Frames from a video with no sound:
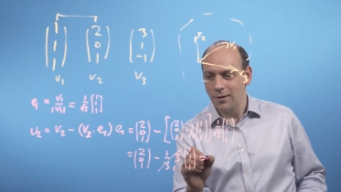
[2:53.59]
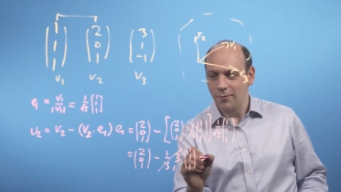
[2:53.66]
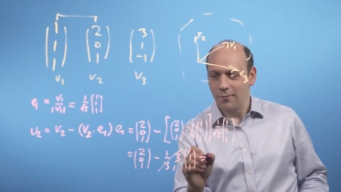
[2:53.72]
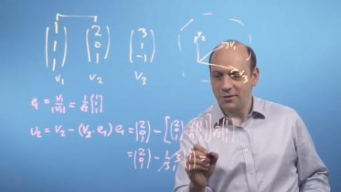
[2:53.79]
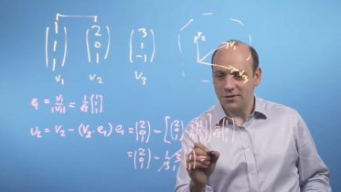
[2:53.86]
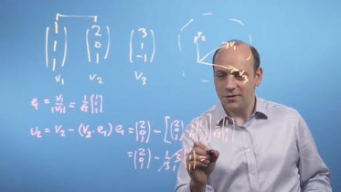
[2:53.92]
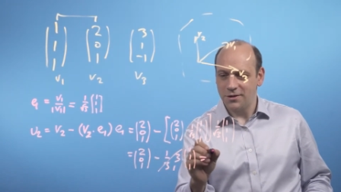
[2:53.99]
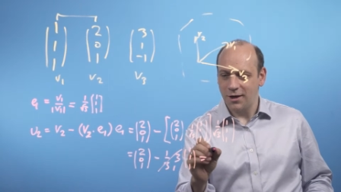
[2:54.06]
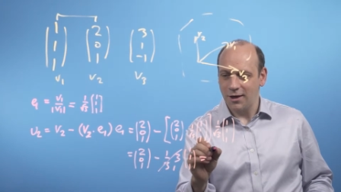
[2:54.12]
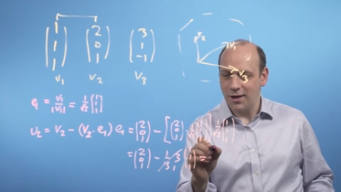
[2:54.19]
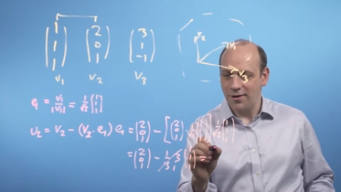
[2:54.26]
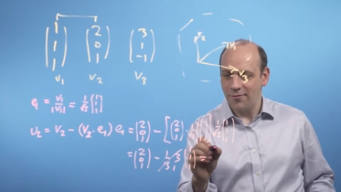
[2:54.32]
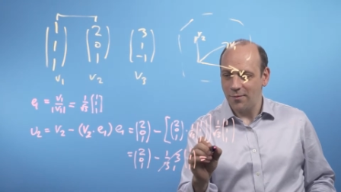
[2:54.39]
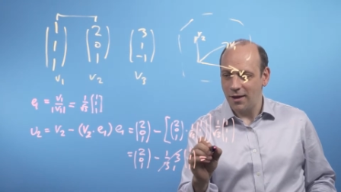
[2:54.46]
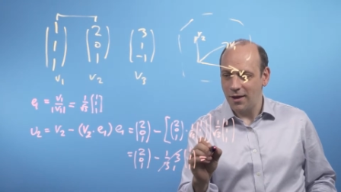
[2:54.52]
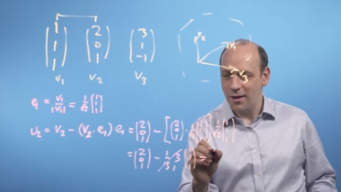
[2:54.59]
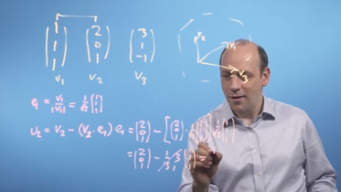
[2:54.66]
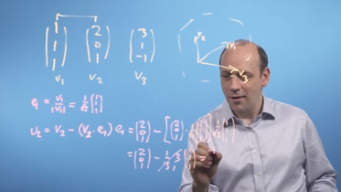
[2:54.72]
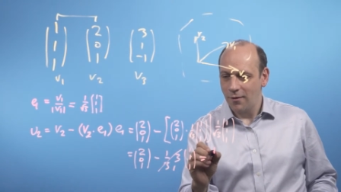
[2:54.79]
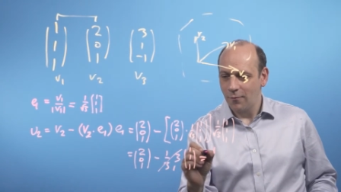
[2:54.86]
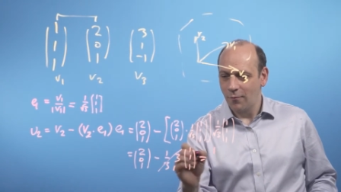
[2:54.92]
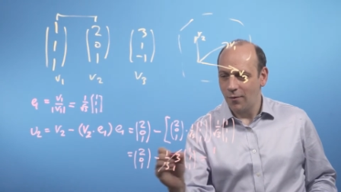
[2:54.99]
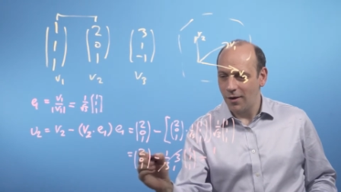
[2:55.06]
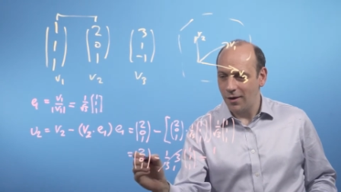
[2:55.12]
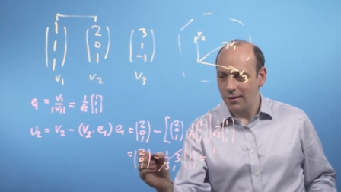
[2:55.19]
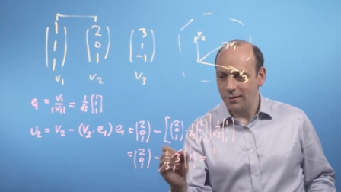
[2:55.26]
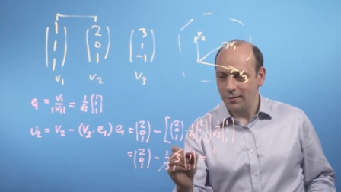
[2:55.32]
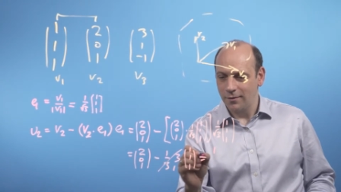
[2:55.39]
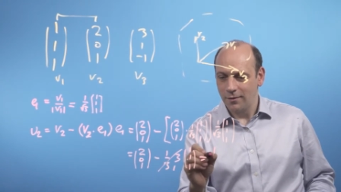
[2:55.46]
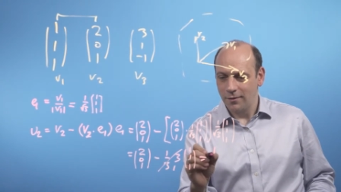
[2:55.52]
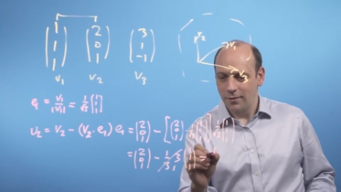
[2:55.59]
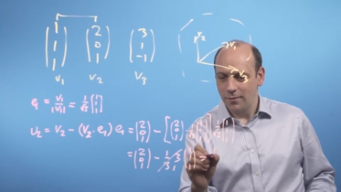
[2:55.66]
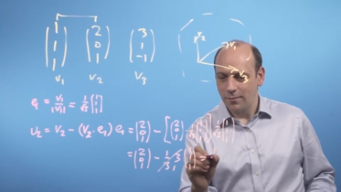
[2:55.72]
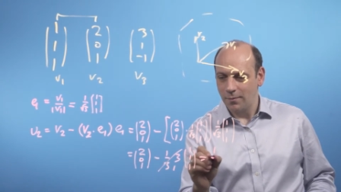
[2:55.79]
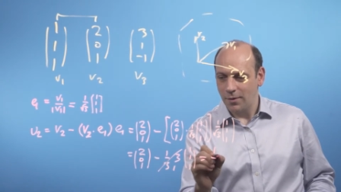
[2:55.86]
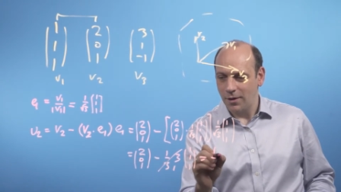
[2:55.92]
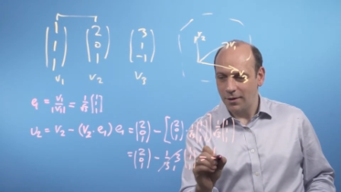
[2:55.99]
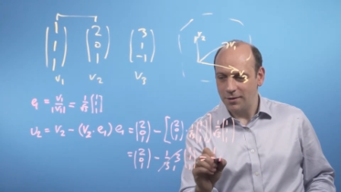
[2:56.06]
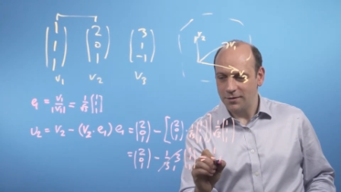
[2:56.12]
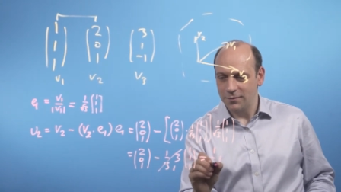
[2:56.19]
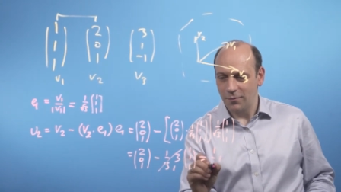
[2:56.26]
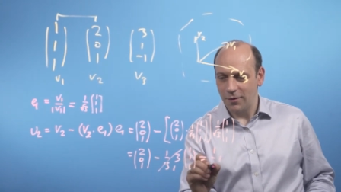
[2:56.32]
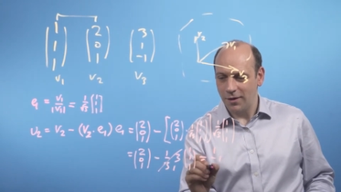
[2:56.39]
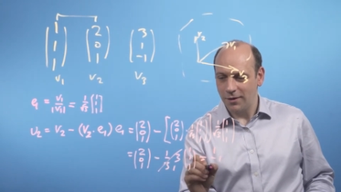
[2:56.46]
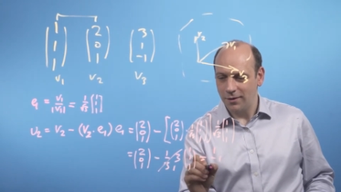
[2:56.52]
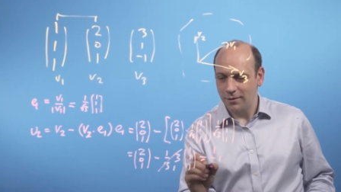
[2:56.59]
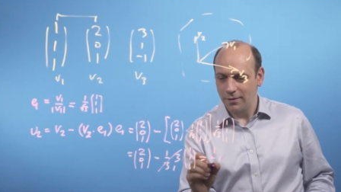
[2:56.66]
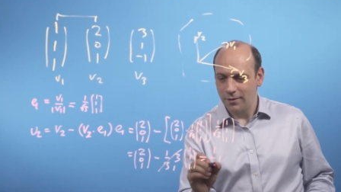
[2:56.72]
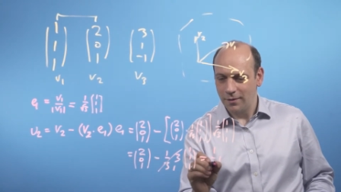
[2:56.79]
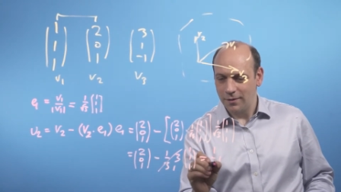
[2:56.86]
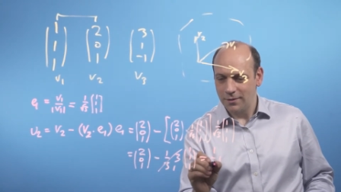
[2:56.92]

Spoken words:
which is going to give me 1 minus 1,